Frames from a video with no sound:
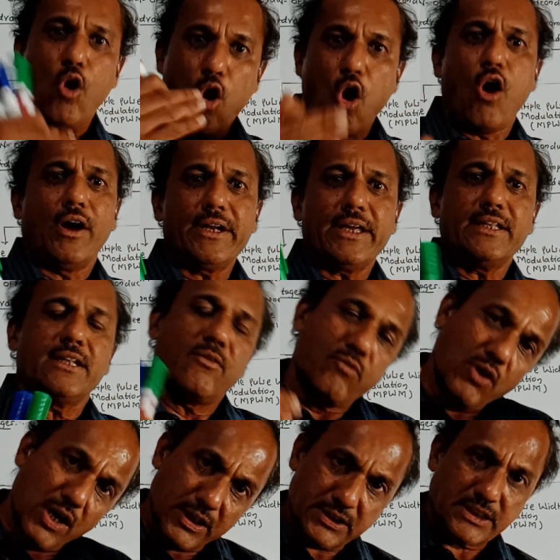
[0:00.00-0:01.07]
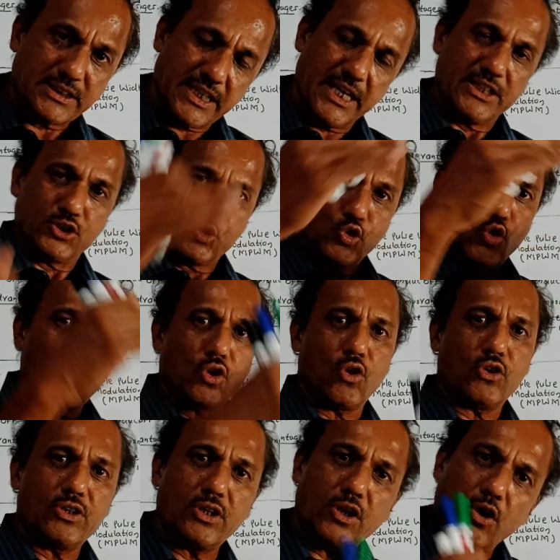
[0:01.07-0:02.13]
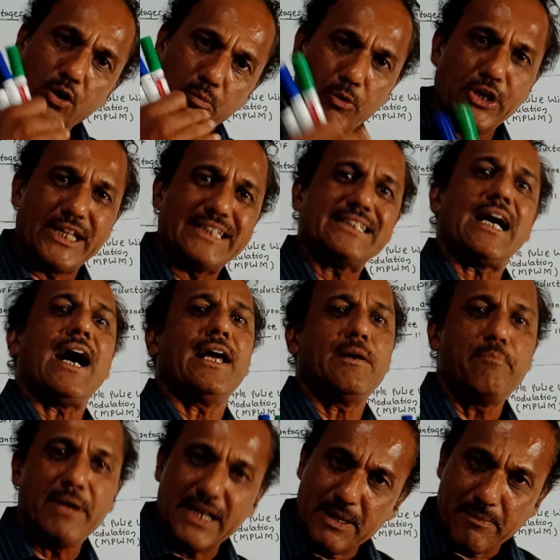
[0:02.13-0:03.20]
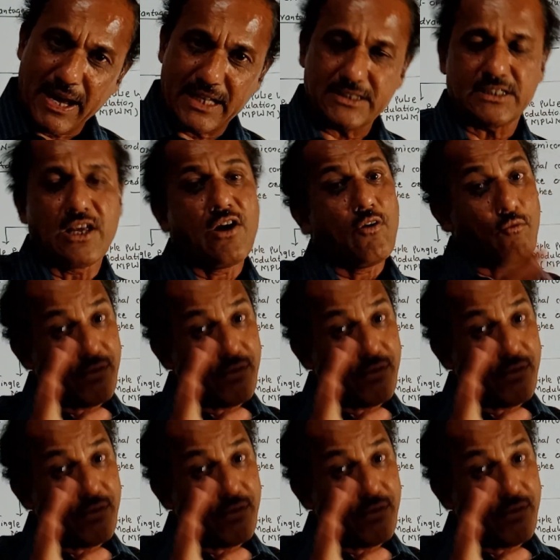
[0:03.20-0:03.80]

or in the worst case lower order harmonics are minimized